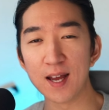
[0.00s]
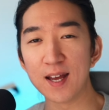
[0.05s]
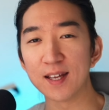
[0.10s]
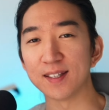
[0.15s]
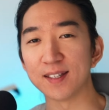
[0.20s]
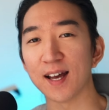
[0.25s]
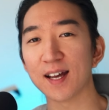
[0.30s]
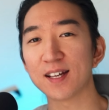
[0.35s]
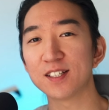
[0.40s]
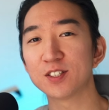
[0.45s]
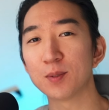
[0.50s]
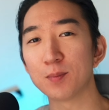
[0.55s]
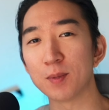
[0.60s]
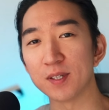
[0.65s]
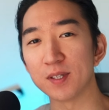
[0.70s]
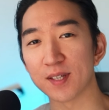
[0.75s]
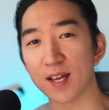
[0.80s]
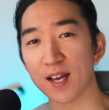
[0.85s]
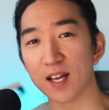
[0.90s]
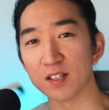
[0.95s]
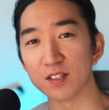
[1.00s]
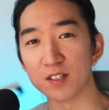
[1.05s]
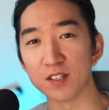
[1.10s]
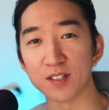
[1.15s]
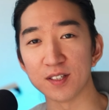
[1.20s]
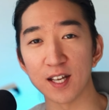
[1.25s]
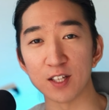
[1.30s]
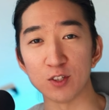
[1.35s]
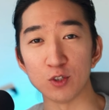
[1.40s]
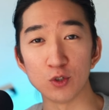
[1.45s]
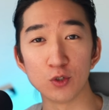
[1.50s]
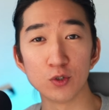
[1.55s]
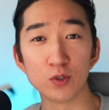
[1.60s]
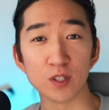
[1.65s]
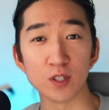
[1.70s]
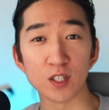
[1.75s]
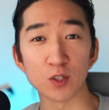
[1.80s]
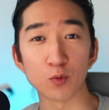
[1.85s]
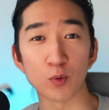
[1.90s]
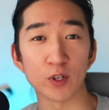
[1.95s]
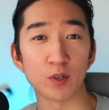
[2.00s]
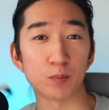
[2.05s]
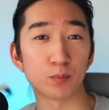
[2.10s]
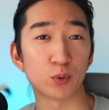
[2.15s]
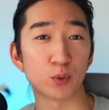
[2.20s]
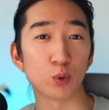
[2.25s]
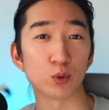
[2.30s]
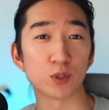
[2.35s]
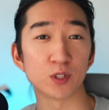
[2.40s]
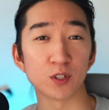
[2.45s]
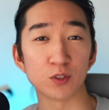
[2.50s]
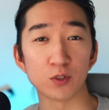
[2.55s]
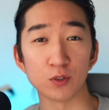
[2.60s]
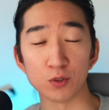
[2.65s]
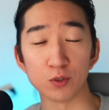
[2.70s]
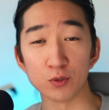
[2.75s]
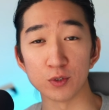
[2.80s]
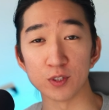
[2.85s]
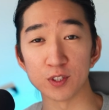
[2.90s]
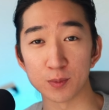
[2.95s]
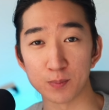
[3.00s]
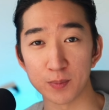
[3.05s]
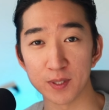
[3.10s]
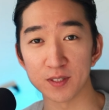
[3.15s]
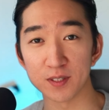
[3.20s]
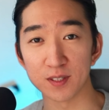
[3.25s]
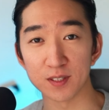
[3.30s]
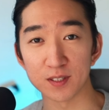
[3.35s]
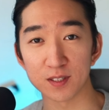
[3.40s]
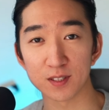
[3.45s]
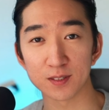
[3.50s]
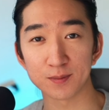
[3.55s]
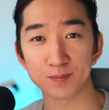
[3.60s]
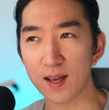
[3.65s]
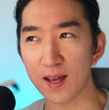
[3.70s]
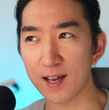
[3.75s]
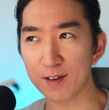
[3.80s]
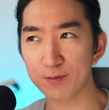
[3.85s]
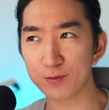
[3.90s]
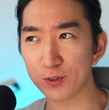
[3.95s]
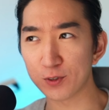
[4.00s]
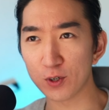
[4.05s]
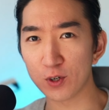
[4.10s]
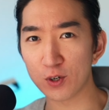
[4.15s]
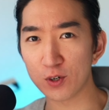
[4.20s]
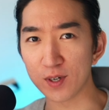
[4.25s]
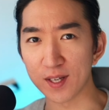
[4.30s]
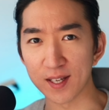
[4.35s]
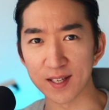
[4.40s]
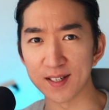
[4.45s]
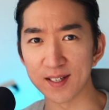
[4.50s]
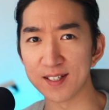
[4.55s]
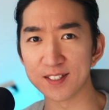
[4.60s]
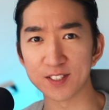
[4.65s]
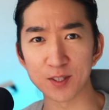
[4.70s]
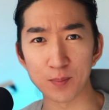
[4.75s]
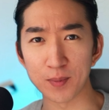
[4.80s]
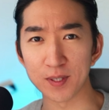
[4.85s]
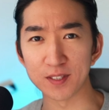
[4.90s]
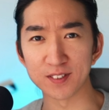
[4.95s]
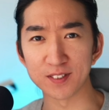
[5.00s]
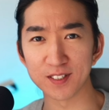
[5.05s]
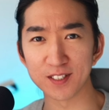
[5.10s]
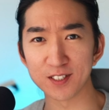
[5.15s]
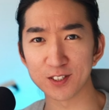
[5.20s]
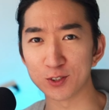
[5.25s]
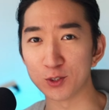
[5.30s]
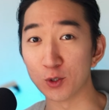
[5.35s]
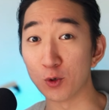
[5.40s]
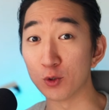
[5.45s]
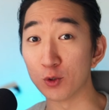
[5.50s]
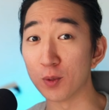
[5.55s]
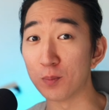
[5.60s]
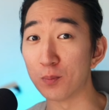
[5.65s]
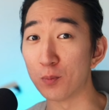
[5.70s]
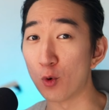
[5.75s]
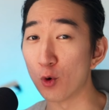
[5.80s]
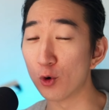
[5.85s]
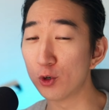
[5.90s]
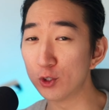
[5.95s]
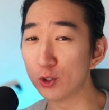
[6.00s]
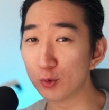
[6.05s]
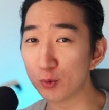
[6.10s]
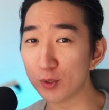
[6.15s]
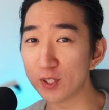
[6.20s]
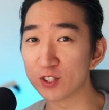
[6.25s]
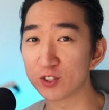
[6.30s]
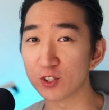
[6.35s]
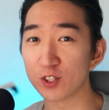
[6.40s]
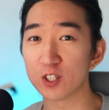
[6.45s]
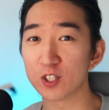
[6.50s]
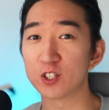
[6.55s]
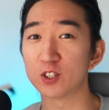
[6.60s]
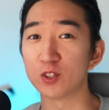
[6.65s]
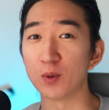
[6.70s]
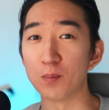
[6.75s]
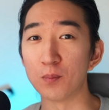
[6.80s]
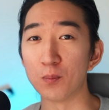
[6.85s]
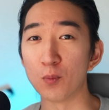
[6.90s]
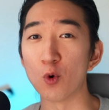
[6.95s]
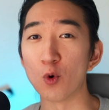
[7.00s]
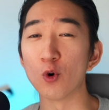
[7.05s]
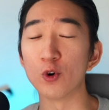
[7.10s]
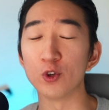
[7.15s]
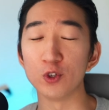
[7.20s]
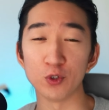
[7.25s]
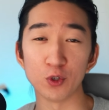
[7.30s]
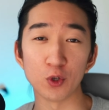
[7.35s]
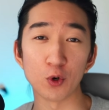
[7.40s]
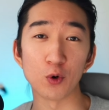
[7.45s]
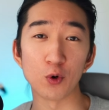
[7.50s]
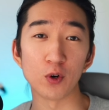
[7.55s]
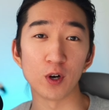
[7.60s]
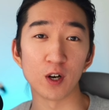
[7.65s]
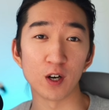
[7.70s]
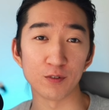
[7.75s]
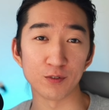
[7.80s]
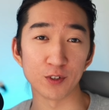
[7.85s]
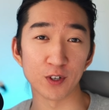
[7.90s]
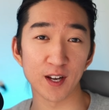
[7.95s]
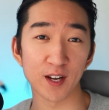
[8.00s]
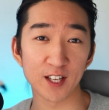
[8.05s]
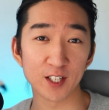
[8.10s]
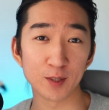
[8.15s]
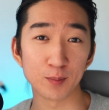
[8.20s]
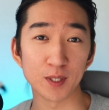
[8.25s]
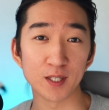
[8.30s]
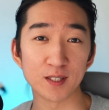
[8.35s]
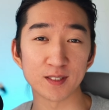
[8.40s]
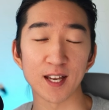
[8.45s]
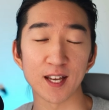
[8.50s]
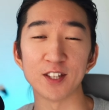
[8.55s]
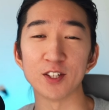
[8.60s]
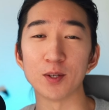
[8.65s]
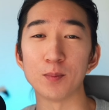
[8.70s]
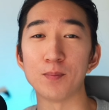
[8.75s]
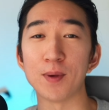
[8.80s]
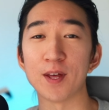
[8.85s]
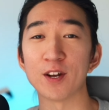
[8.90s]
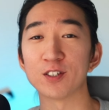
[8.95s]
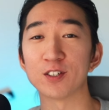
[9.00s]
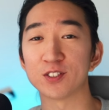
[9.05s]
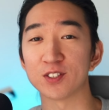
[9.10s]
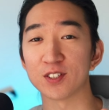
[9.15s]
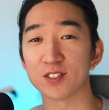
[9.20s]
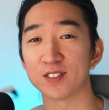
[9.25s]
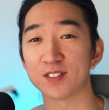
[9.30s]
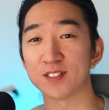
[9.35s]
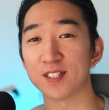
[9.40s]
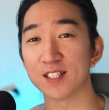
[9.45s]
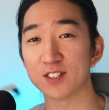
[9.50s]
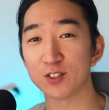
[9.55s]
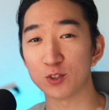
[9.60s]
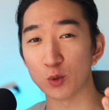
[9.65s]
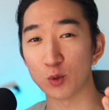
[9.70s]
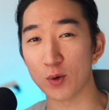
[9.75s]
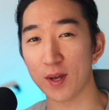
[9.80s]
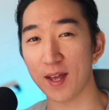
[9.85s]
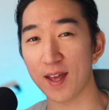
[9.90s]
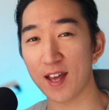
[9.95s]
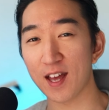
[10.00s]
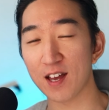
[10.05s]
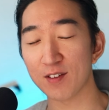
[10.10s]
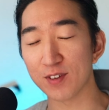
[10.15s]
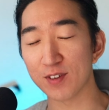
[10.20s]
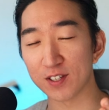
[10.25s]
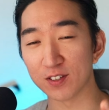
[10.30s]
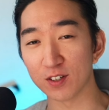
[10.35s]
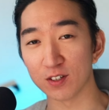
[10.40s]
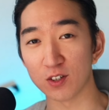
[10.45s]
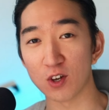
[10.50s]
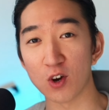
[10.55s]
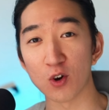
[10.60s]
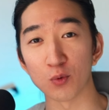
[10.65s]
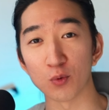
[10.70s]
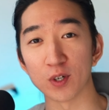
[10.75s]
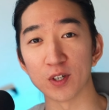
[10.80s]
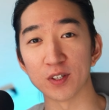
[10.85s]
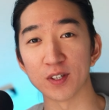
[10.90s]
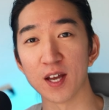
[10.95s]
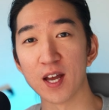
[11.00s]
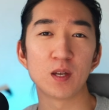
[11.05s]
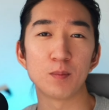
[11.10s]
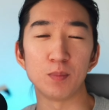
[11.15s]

That is the mentality that you need when approaching to do this business. After all, it is a business, so the more you research, the more you know of your enemies and the better success you'll have in the long run.